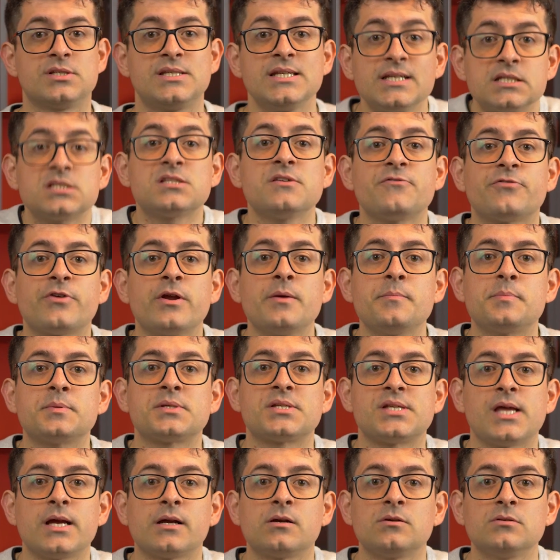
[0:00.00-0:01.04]
60 frames per
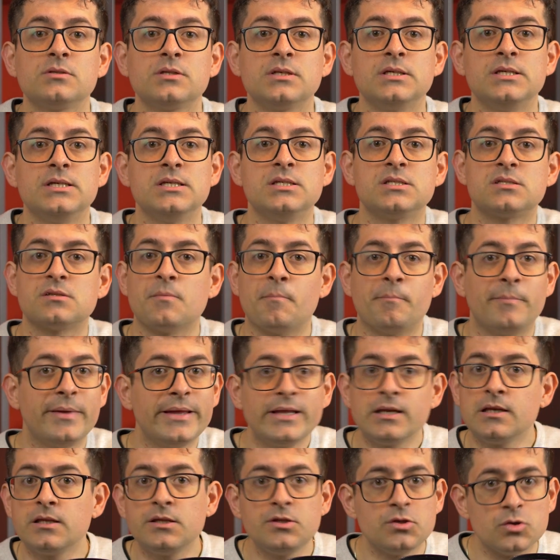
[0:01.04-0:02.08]
second is
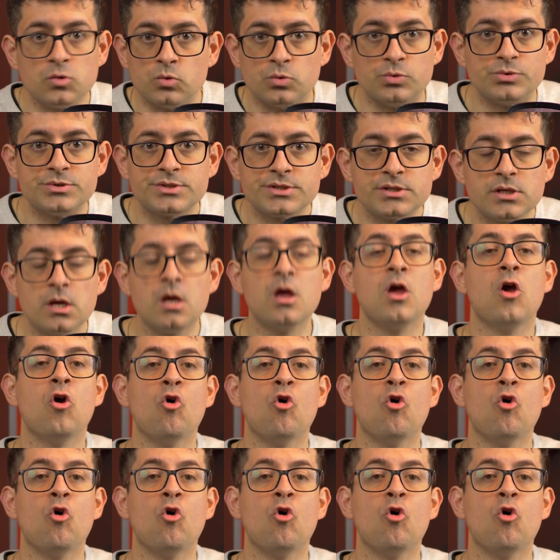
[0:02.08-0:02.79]
mainly used